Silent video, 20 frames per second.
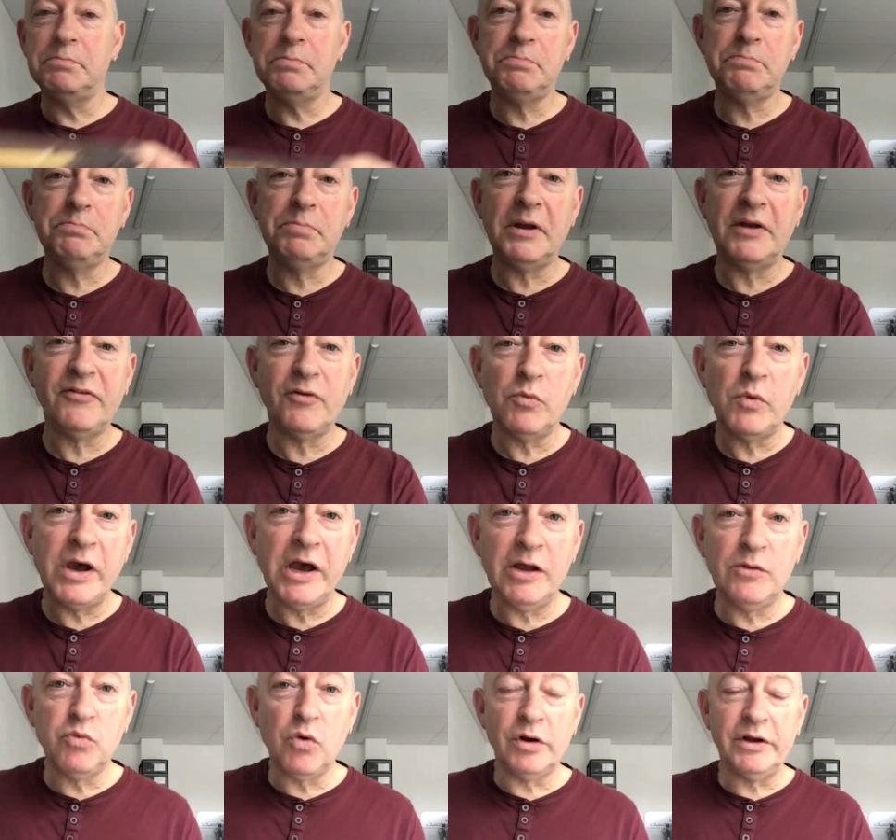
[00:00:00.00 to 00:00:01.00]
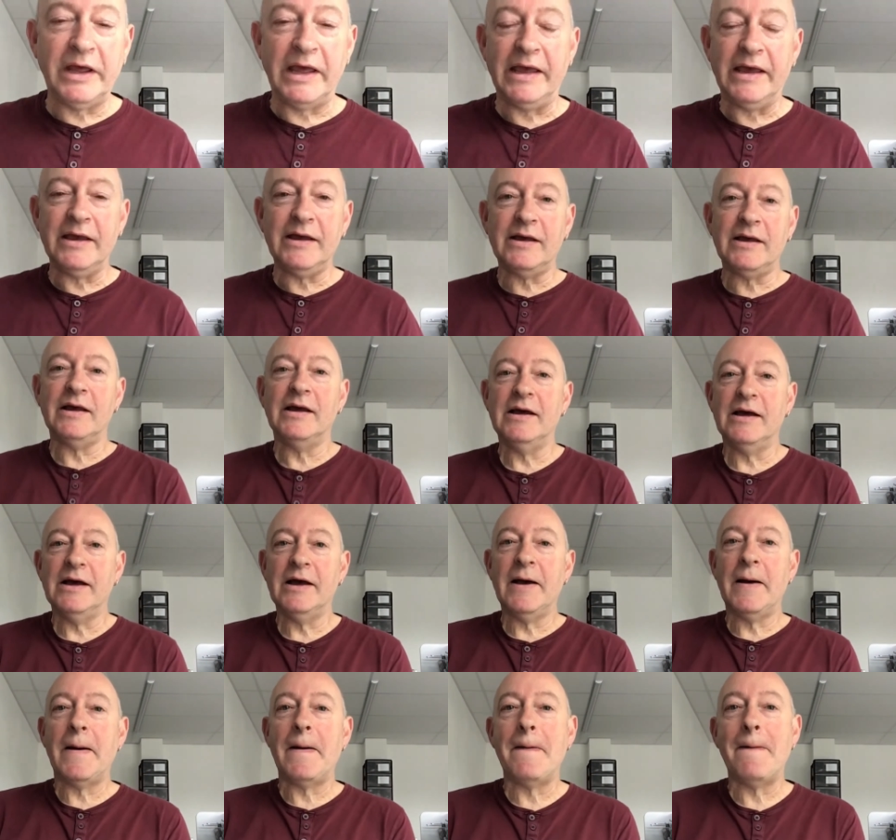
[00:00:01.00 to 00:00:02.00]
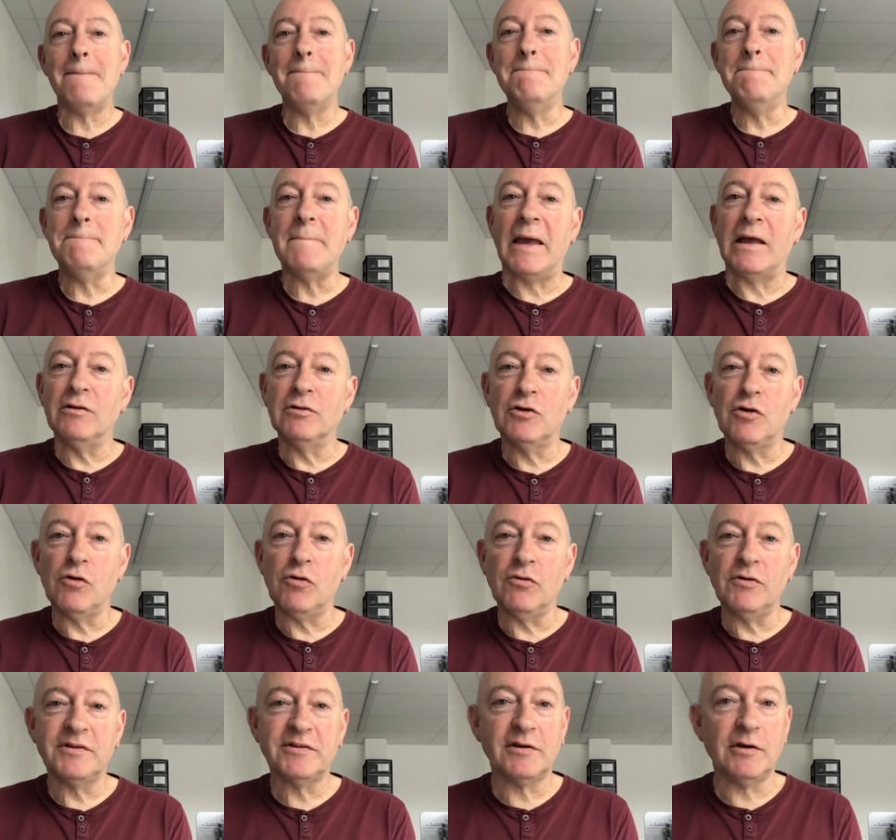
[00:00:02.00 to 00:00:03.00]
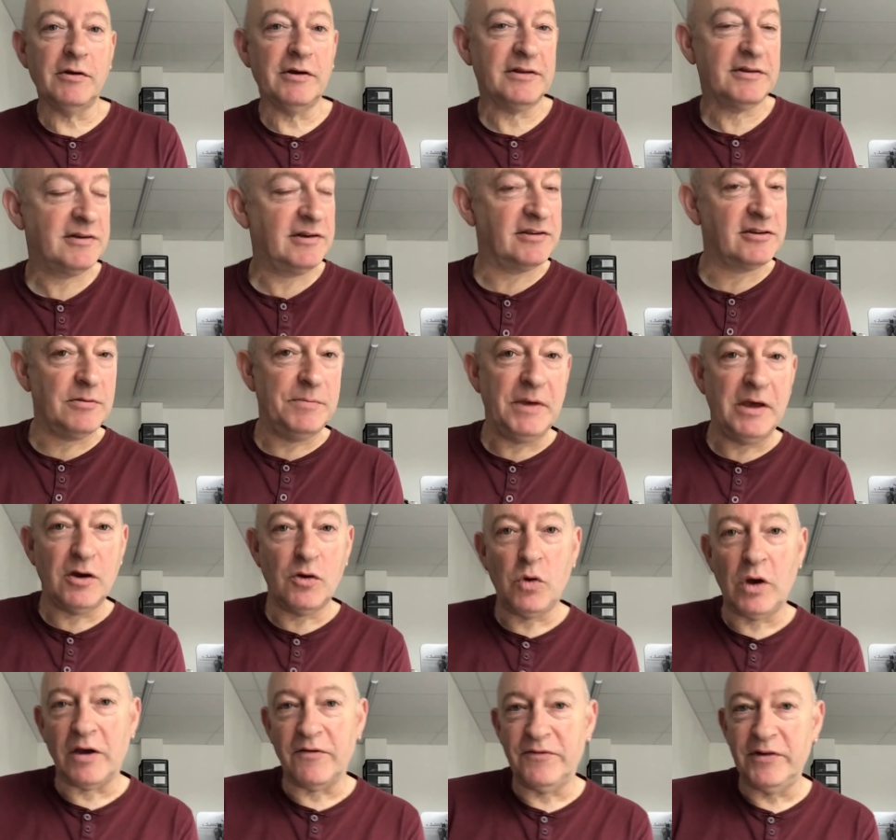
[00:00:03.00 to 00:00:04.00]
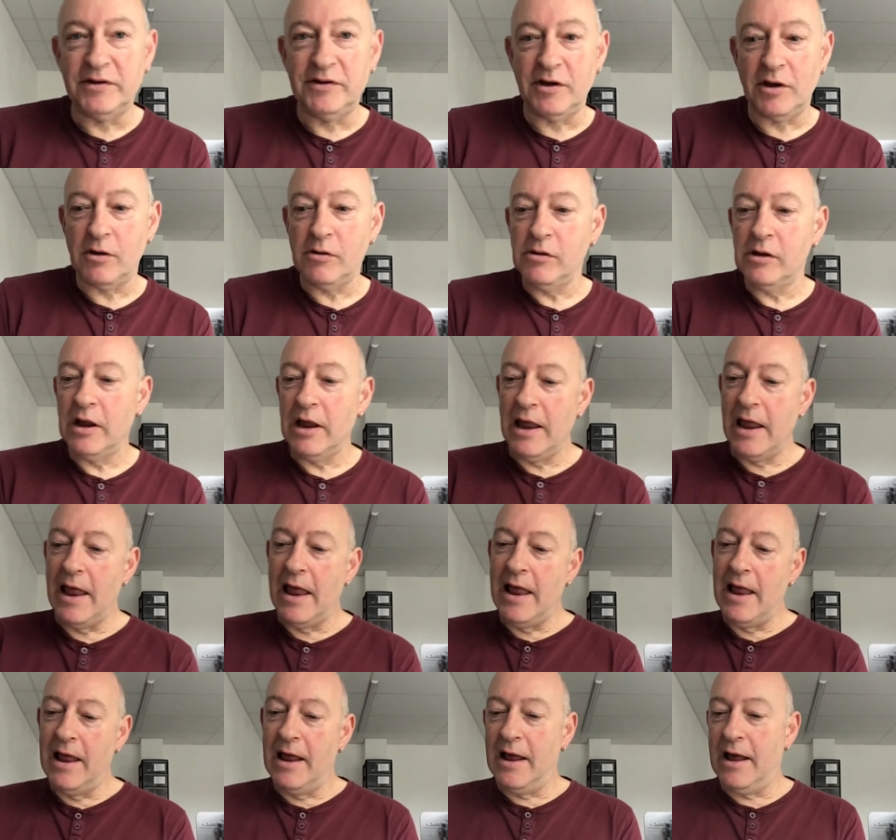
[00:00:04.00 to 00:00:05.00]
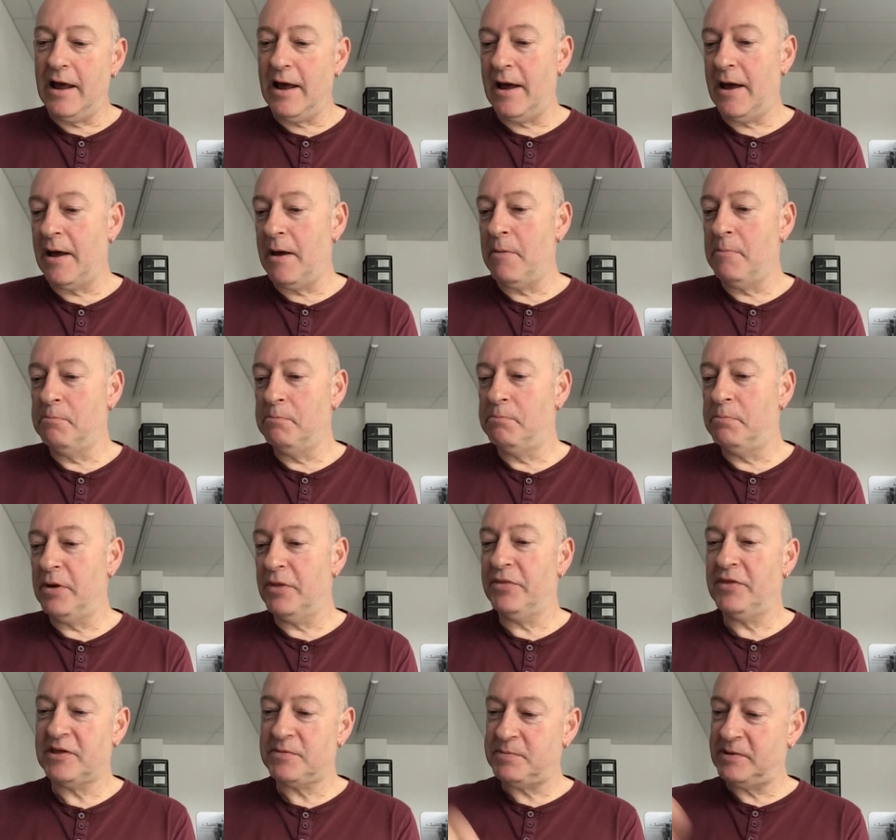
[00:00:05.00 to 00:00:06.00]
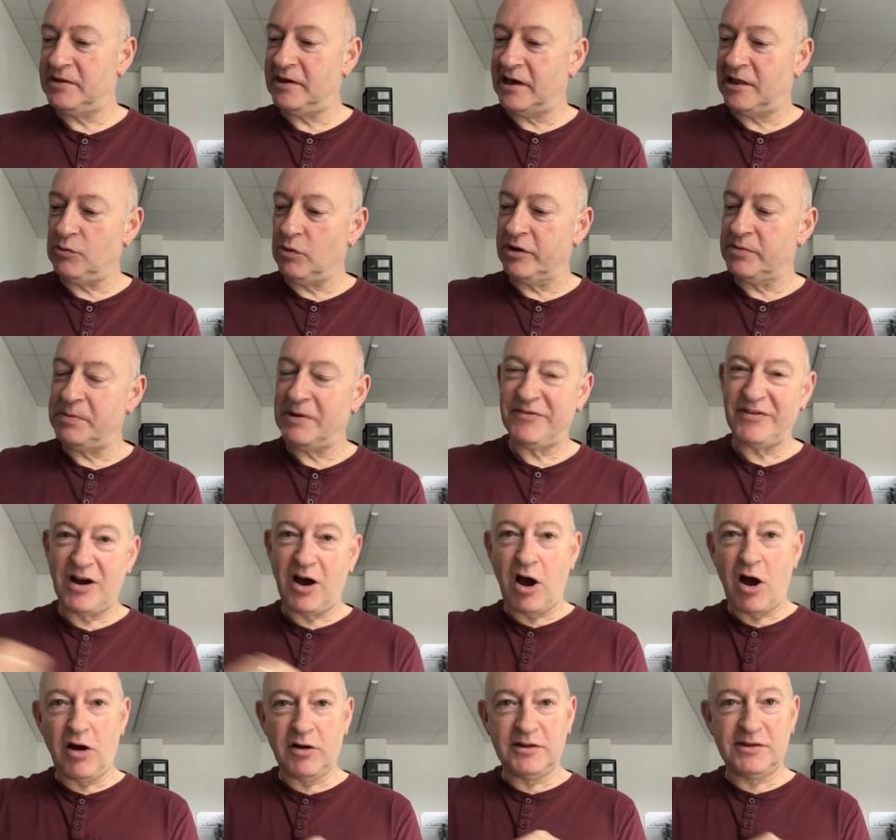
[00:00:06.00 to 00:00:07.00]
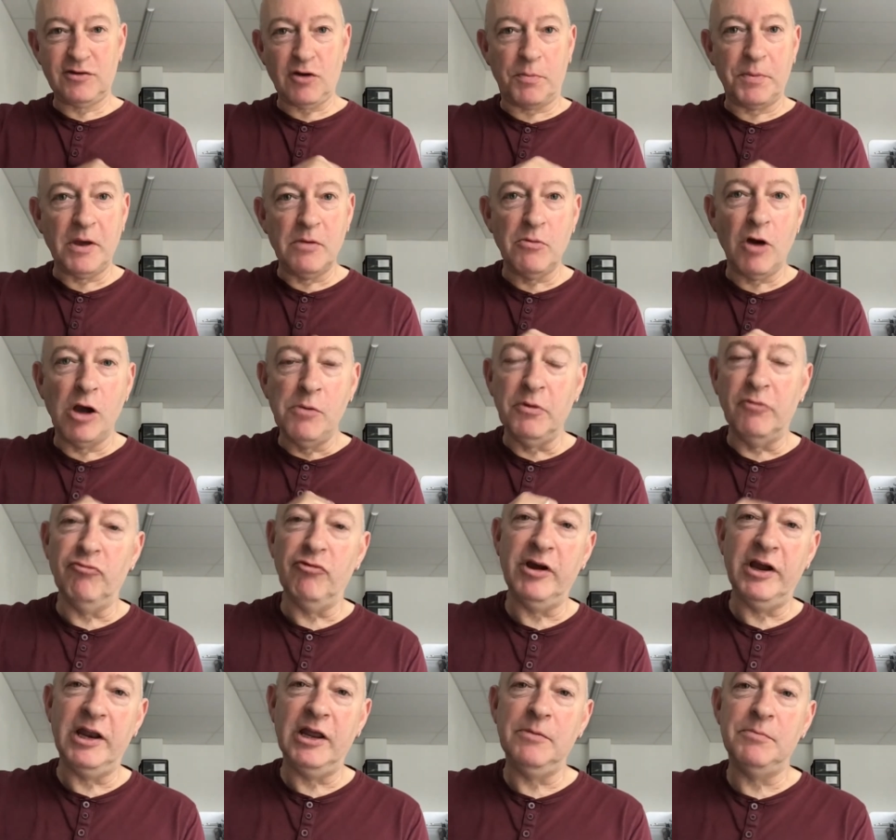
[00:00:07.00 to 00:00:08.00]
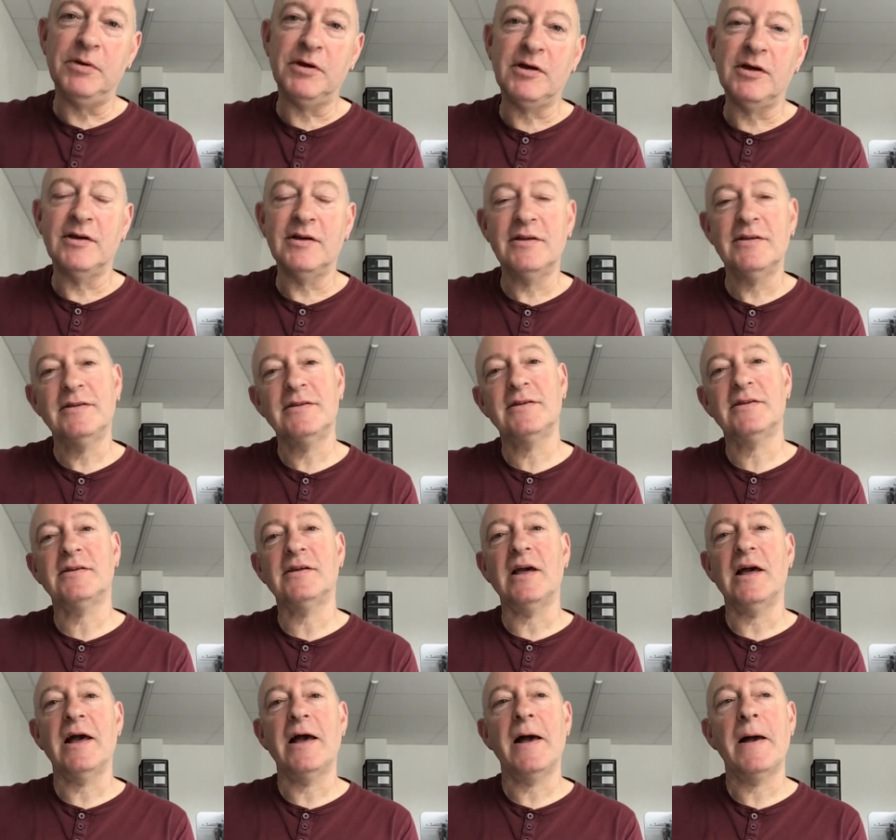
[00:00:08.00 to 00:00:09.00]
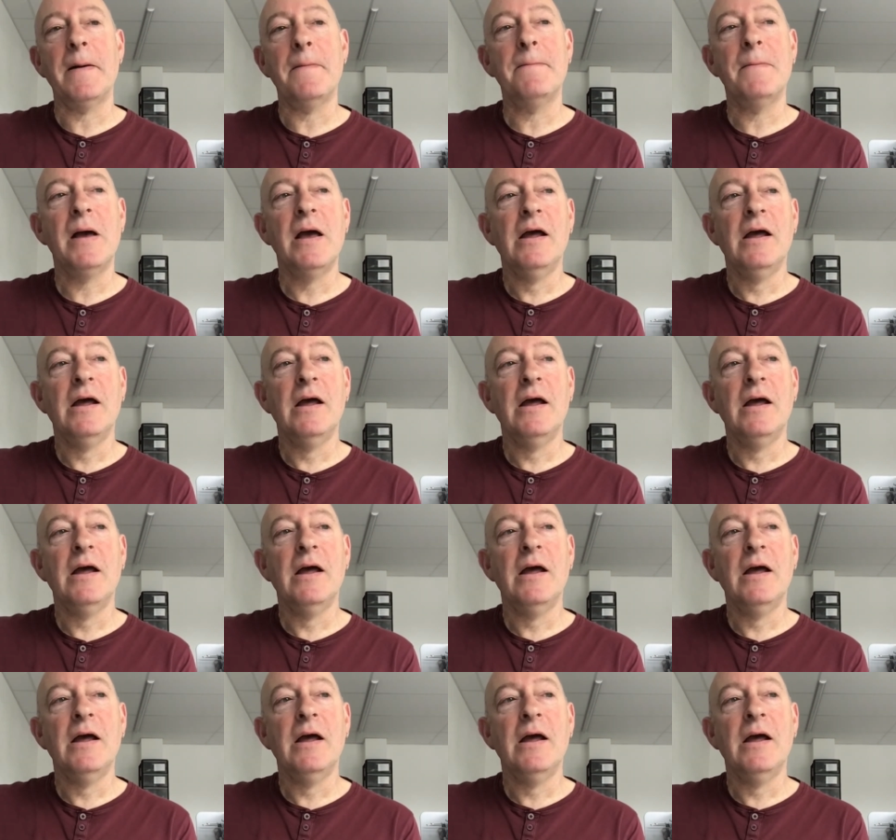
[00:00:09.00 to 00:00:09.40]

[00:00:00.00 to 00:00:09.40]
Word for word: bit of a weird one here, um, mail call, so it's just going to be a quick video. Um, but this particular one's a bit of a heart-stopping moment, really, because um,